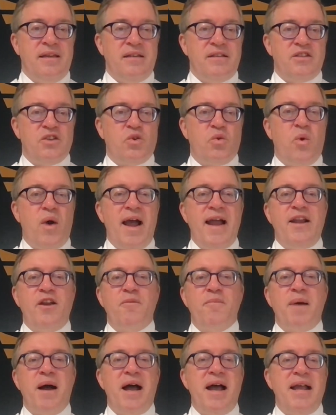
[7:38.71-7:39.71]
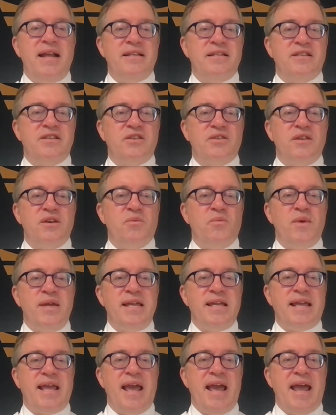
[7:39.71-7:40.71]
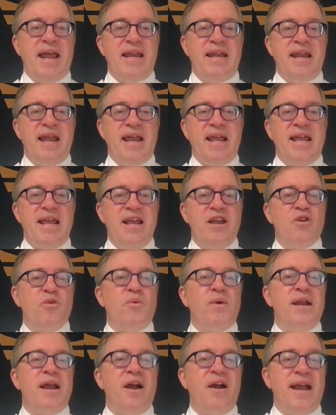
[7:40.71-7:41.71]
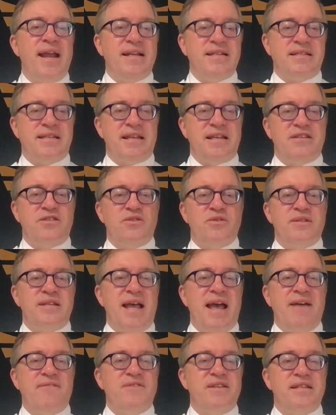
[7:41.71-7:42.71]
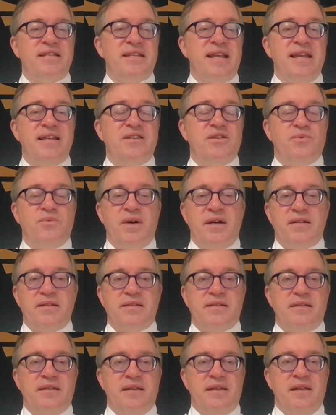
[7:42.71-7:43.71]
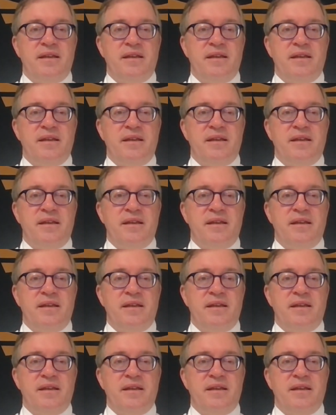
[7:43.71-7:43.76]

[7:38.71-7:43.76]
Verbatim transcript: to quiet our minds so that we can hear what our ancestors have to say to us